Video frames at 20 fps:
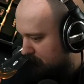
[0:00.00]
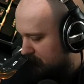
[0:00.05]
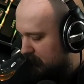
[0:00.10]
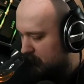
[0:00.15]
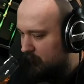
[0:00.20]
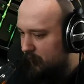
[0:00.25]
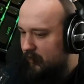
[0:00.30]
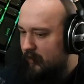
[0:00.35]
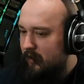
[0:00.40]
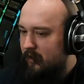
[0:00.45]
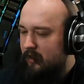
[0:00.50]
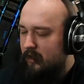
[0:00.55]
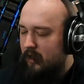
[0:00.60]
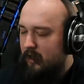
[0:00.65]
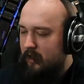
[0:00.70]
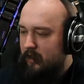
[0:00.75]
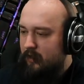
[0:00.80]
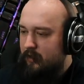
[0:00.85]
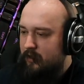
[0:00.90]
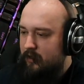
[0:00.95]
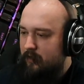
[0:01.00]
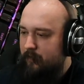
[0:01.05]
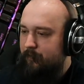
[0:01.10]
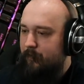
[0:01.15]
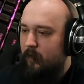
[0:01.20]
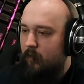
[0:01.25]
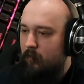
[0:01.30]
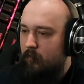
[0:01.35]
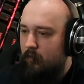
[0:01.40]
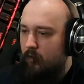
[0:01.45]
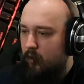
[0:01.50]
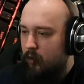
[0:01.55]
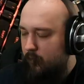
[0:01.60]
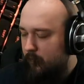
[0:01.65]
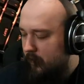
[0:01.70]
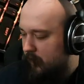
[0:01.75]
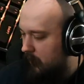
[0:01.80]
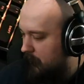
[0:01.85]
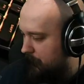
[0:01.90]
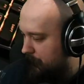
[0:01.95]
So it's a nice
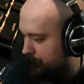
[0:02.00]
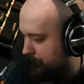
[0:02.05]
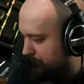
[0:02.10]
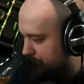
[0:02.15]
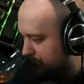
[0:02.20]
aroma,